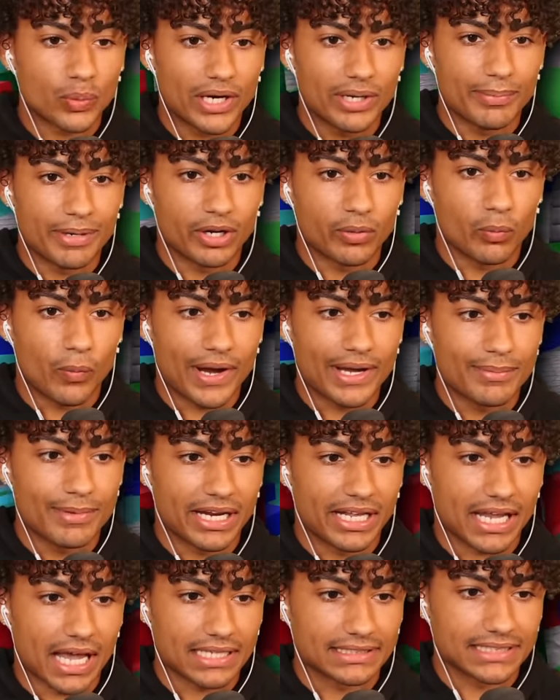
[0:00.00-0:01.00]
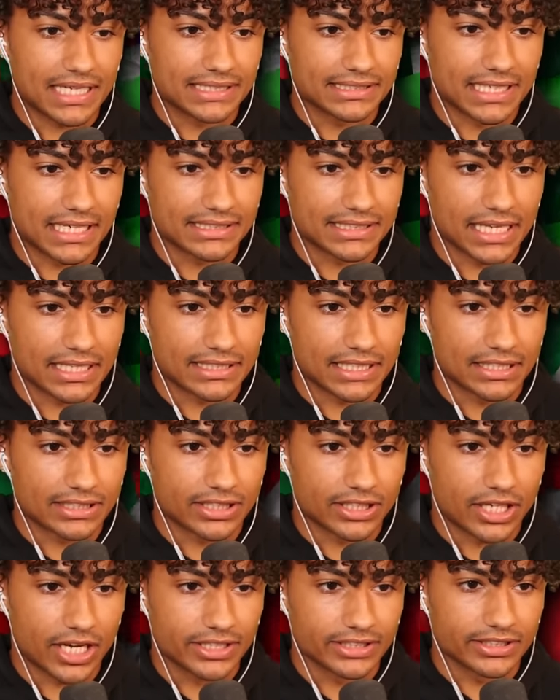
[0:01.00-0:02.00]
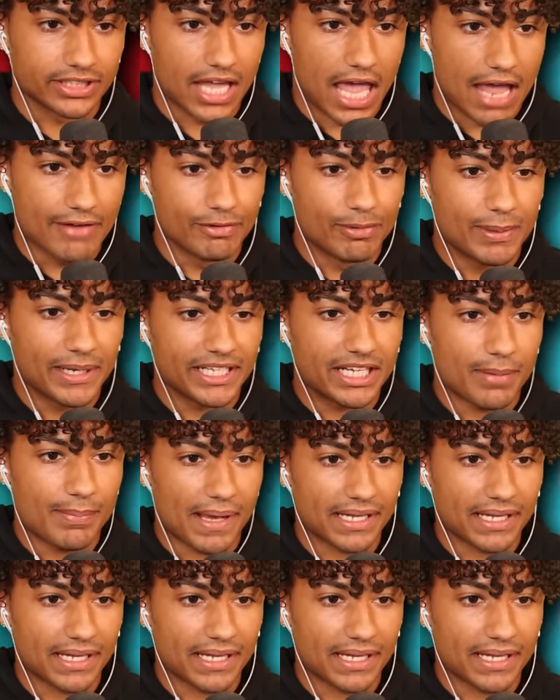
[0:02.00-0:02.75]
Wait a minute. Wait a minute, guys. Everybody come